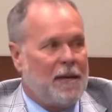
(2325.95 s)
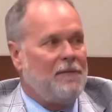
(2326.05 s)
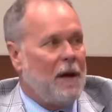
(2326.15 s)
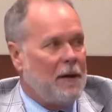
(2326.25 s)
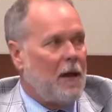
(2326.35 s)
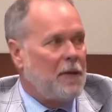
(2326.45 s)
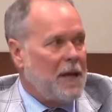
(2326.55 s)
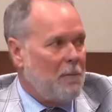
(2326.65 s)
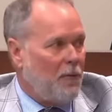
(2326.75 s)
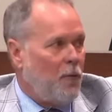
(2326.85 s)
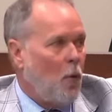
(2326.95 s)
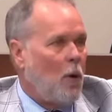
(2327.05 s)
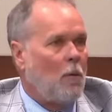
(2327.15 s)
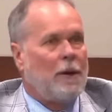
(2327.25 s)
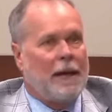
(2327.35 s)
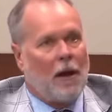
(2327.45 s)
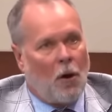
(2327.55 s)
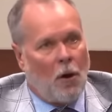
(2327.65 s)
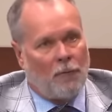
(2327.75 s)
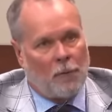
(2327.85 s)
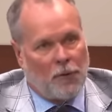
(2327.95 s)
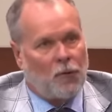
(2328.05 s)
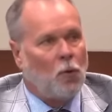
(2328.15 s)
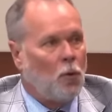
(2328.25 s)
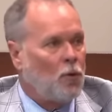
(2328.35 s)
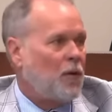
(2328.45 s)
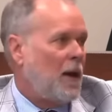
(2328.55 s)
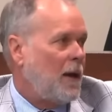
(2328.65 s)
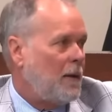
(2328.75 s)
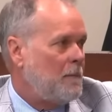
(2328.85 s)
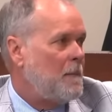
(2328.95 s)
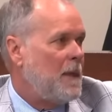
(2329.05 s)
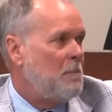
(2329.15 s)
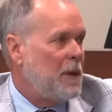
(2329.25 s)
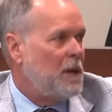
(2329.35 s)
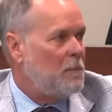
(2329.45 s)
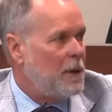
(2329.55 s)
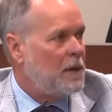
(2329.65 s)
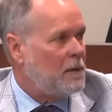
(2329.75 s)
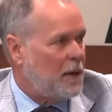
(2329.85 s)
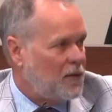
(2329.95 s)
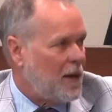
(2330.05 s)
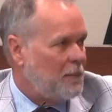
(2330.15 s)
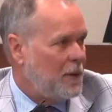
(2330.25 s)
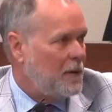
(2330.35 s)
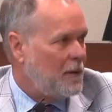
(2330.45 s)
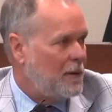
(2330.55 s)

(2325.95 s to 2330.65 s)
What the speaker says: he found out the day before when he got called from the school saying that Ben had been accepted.